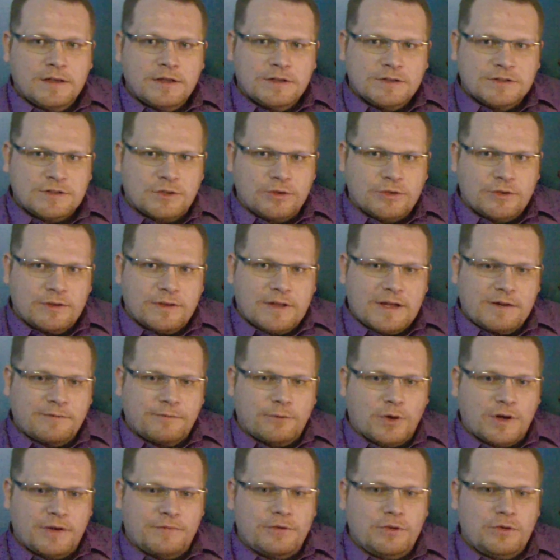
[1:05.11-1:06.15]
So
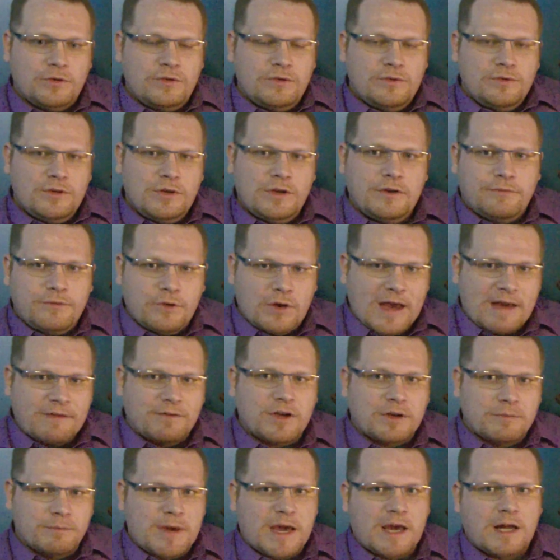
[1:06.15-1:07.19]
therefore, if you have a
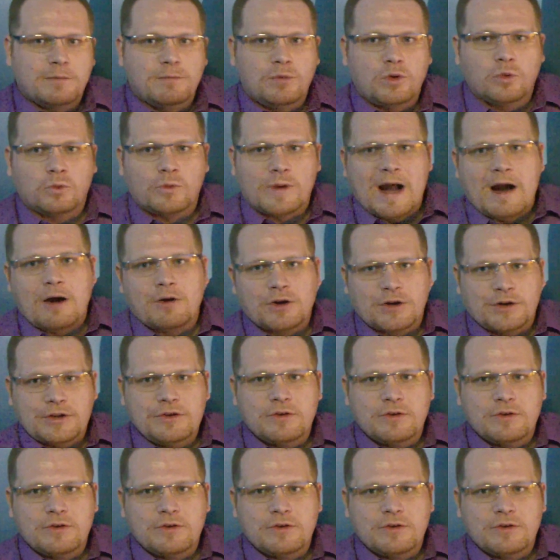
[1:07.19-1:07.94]
compatible router,